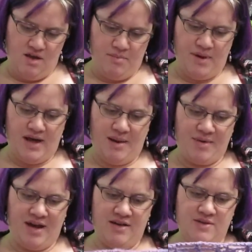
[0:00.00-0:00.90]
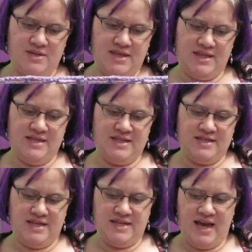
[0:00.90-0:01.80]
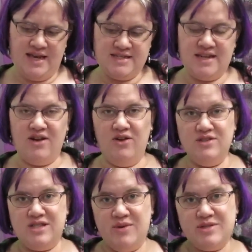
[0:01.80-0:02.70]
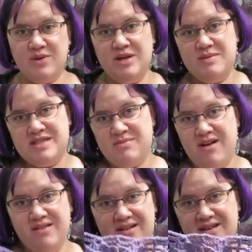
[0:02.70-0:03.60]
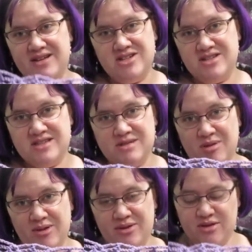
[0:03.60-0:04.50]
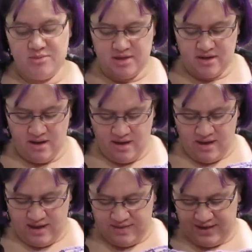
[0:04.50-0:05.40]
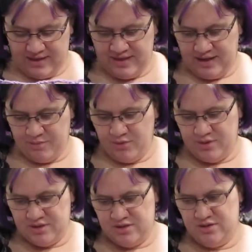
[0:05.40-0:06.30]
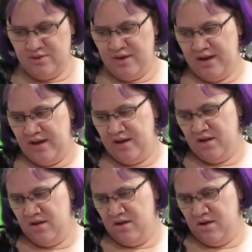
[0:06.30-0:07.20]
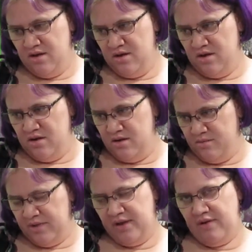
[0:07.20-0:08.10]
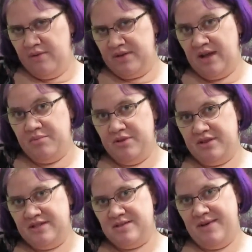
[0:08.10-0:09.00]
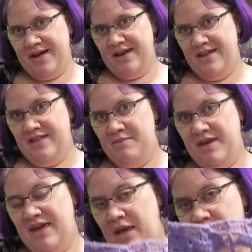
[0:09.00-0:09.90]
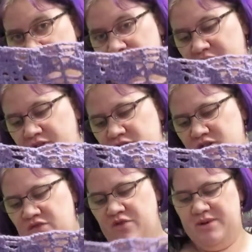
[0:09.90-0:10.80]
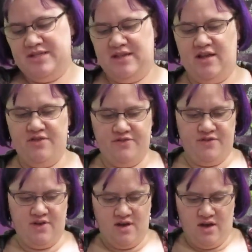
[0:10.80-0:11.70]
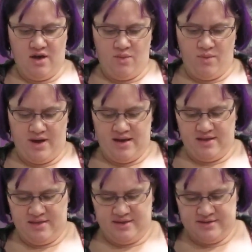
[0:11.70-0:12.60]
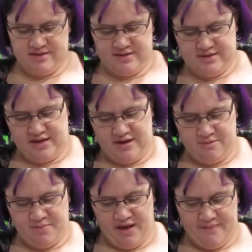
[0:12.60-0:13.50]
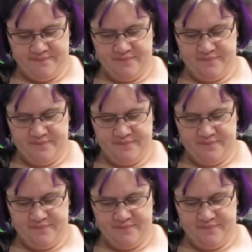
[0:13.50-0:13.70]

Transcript: but I'm kind of using this as a test, and also it's going to be smaller because she is a smaller human, and then I think I'm going to uh, play around with a couple of things about it and then make a bigger version for myself when this is done. But